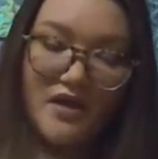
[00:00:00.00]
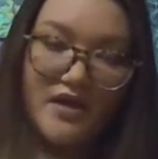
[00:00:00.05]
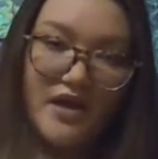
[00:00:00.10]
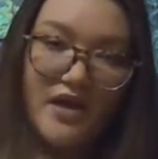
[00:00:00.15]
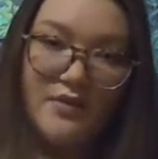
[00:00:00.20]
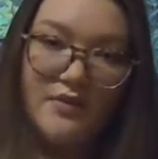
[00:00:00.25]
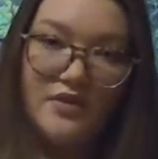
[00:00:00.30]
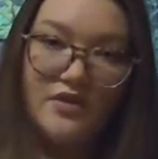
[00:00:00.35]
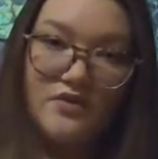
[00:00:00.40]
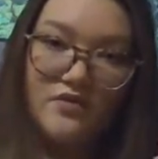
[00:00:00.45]

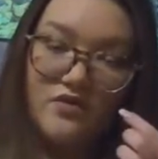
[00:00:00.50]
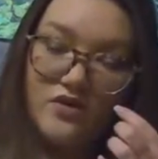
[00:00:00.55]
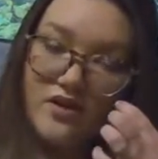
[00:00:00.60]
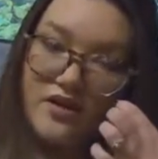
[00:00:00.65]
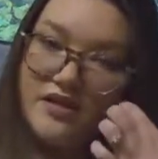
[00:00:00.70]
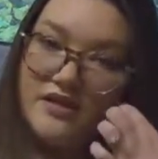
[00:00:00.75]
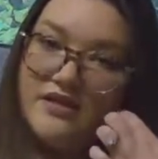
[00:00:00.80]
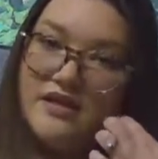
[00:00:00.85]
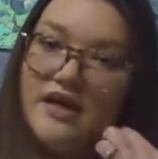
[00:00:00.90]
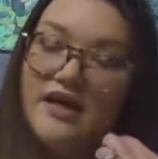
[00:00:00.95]
Came with a
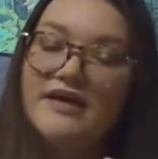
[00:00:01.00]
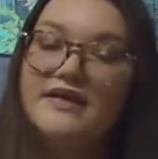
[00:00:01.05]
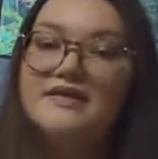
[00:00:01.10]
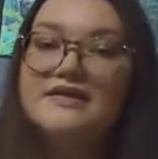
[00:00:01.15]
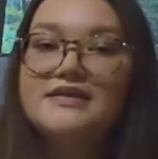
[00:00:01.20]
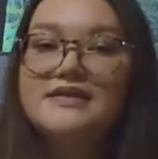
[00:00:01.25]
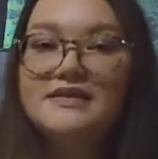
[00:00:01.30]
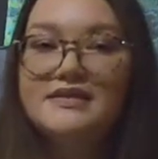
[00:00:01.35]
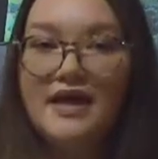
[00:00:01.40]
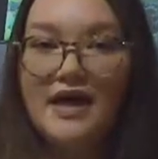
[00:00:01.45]
really nice
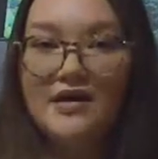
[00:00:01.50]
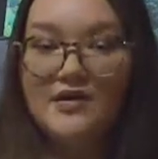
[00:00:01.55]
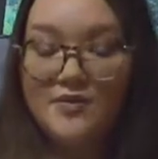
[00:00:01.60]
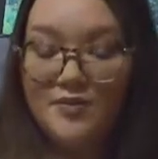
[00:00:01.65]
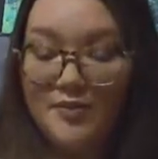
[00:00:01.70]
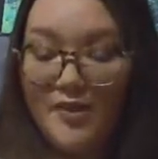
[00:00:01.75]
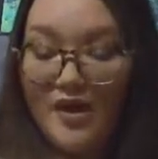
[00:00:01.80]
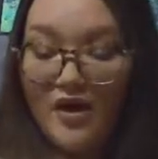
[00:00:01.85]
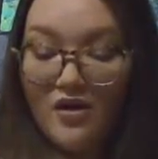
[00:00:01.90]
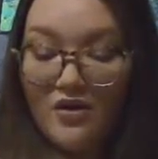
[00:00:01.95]

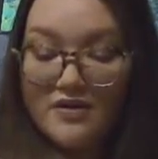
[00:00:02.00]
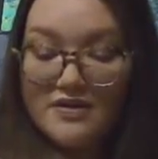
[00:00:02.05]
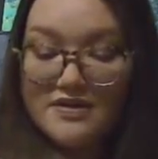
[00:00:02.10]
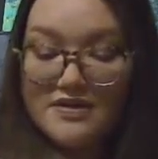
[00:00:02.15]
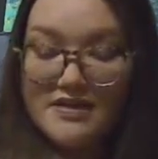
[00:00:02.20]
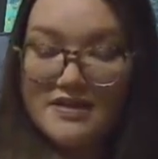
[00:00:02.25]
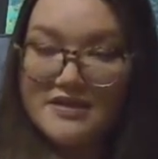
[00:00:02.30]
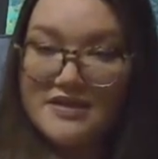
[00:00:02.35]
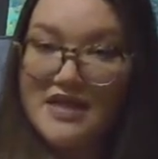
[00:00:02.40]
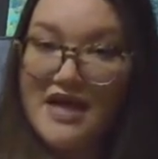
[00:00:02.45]
satin belt,
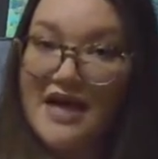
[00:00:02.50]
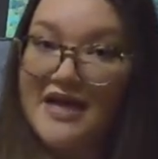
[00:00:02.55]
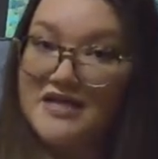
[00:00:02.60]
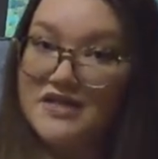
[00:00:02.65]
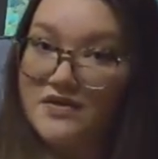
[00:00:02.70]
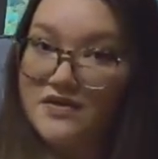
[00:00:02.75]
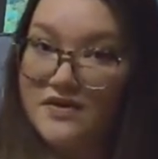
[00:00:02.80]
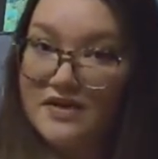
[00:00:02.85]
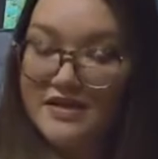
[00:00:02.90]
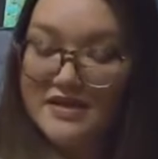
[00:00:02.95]
ties
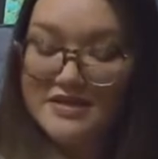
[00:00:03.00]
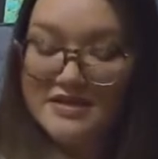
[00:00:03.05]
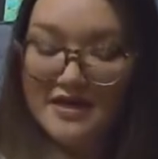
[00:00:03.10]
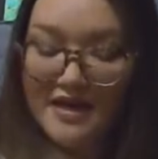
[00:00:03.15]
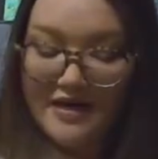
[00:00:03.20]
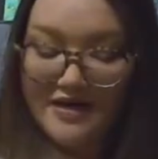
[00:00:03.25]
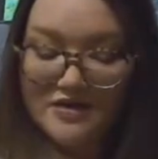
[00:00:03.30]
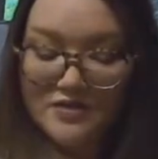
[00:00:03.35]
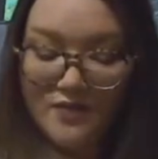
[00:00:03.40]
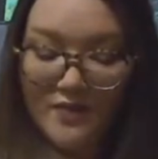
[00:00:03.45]
on the
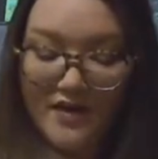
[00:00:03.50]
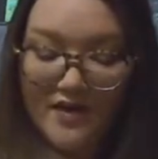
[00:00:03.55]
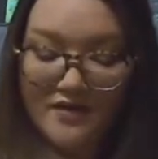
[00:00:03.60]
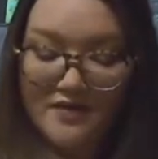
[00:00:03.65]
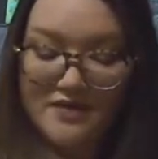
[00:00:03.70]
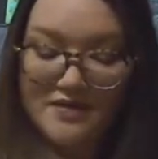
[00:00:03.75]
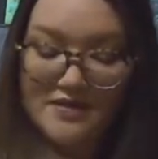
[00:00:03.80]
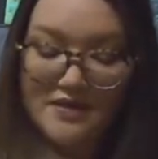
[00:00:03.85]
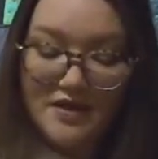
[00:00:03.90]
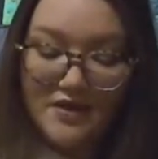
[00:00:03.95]
inside as
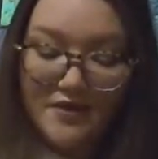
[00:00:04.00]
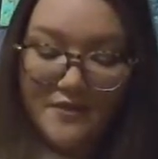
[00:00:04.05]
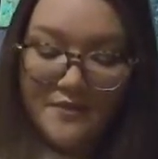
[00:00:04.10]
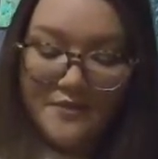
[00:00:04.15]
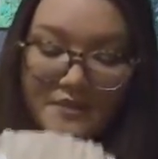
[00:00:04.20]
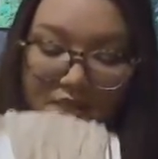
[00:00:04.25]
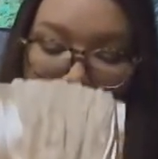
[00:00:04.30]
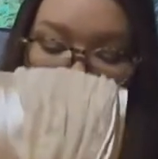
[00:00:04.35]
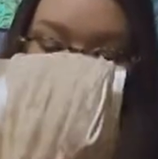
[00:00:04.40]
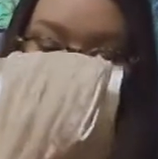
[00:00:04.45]
well. So
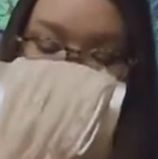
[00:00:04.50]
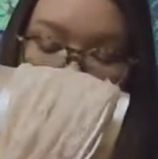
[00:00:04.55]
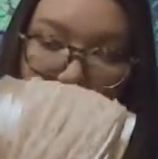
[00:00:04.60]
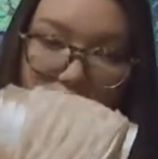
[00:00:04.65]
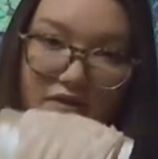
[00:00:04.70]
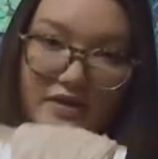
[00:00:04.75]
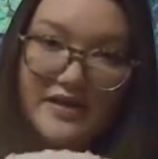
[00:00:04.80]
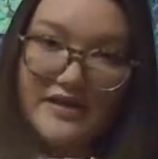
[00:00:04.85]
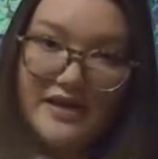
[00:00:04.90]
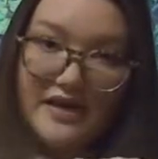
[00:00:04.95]
it was
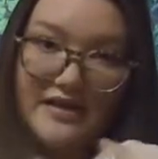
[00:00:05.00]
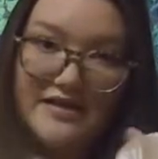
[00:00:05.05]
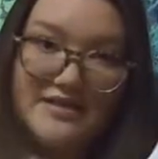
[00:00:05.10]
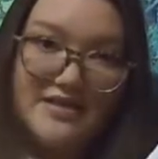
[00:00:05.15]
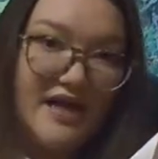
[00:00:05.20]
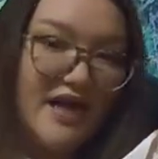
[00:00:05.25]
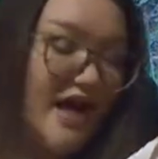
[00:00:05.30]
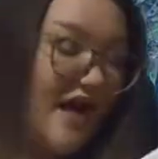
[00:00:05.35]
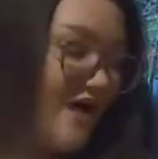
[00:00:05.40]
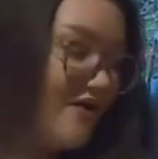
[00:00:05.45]
really nice
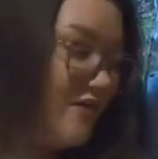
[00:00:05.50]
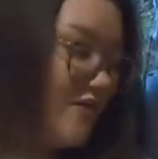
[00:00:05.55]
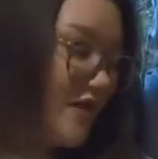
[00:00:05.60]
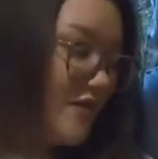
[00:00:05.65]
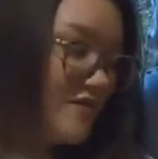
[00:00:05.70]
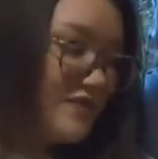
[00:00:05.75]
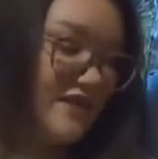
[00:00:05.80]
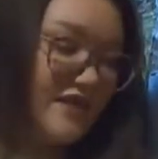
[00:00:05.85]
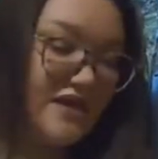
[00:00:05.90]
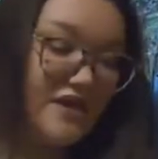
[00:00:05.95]
to have while
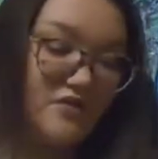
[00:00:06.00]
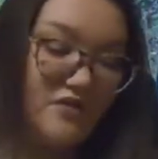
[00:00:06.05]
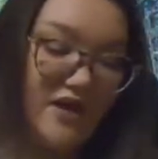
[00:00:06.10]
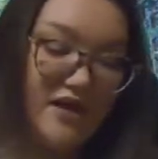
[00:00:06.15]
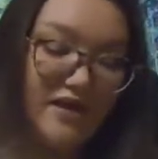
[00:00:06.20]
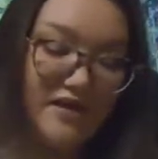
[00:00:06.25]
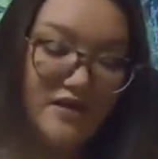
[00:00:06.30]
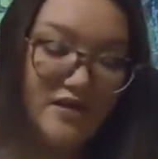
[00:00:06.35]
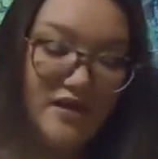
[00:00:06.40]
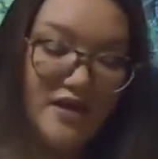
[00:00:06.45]
I was getting
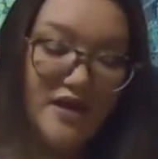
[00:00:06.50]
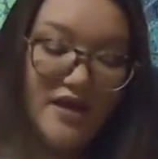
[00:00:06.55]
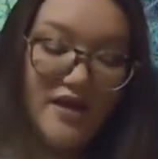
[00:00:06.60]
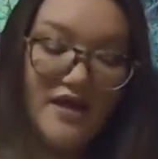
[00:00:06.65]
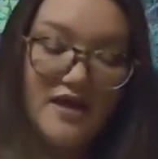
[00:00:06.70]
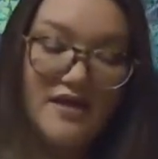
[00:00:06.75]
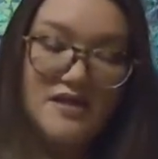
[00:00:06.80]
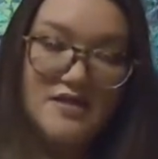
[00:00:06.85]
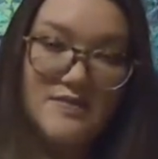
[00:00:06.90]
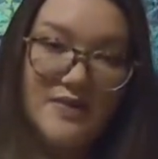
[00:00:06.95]
ready,
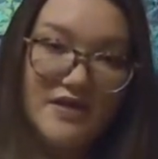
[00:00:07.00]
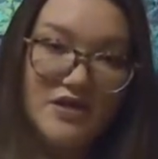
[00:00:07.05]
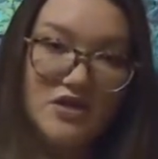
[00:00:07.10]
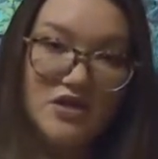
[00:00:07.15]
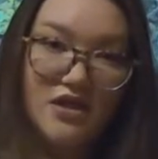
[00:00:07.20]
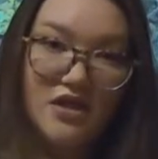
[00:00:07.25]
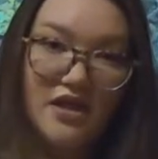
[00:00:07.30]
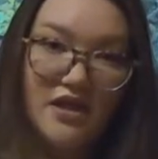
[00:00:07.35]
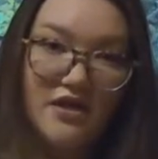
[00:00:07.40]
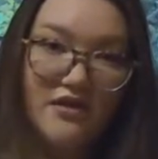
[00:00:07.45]

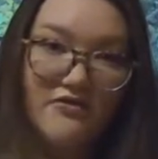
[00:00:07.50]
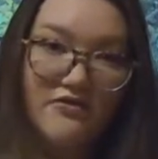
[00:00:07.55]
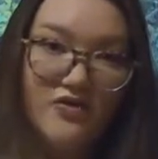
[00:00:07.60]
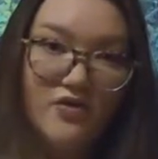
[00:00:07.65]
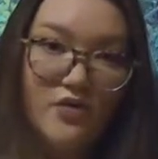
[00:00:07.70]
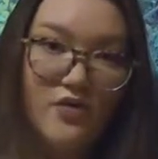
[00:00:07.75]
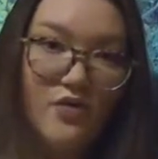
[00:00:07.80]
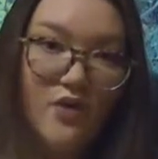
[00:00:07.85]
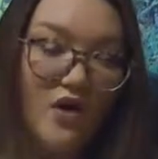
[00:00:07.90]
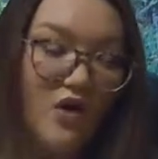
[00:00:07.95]
especially if
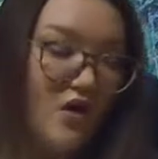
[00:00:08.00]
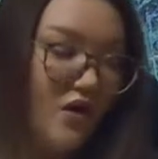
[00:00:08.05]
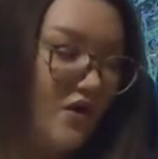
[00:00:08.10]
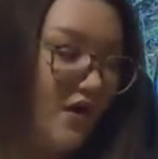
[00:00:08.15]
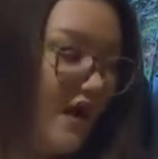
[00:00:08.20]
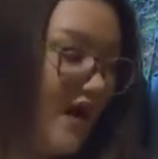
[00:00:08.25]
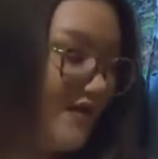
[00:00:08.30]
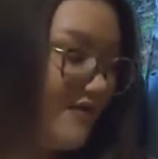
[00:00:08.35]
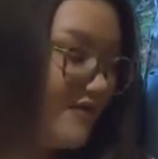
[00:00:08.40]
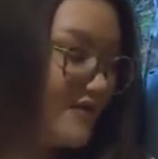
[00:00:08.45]
you
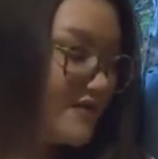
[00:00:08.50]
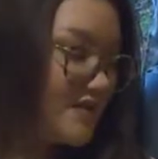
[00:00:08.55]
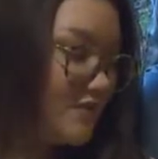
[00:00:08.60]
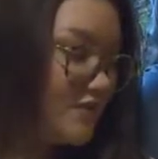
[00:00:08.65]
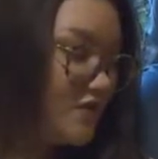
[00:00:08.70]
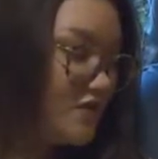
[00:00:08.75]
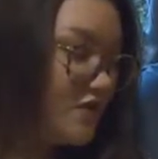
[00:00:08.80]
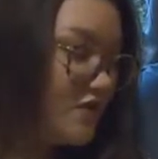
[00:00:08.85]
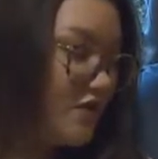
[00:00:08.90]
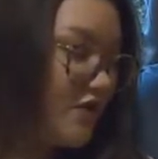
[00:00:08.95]
are having
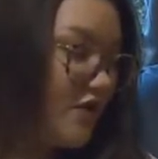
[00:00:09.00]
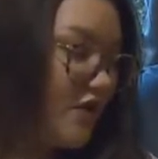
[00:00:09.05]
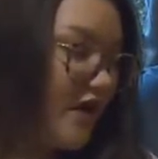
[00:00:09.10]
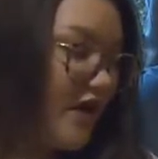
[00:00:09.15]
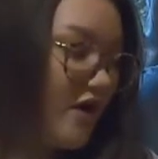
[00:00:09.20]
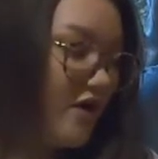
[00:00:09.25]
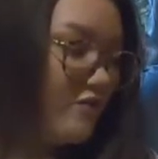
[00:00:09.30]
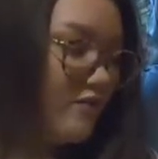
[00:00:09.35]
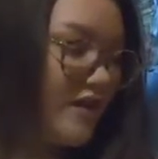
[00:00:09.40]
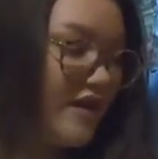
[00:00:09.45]
someone do your
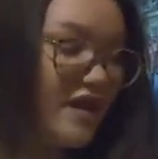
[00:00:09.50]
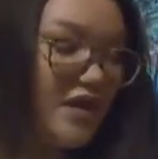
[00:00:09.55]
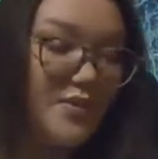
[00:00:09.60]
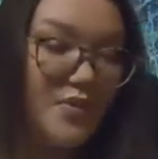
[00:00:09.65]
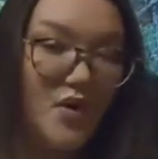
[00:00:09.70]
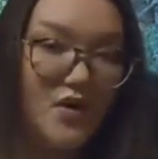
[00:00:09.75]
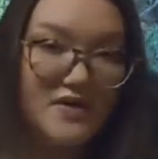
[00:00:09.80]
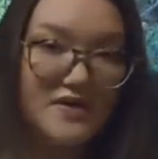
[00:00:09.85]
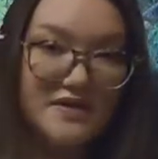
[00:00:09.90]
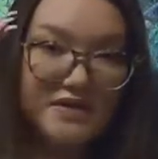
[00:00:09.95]
hair and
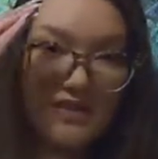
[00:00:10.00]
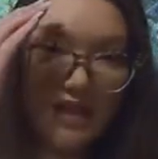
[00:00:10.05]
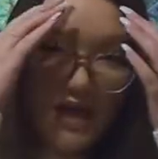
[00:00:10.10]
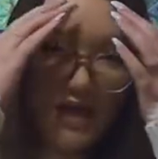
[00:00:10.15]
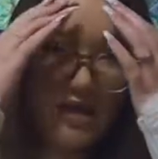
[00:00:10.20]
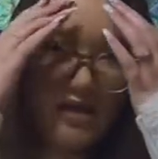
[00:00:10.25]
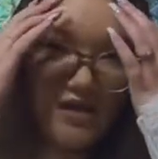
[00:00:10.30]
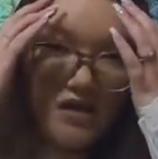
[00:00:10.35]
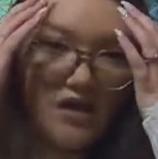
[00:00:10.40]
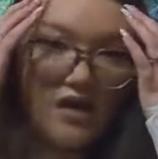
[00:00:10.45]
makeup on
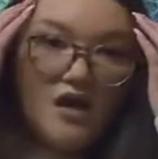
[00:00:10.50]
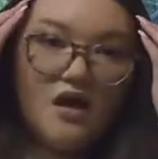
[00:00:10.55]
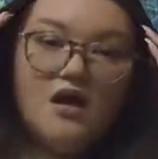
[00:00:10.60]
site.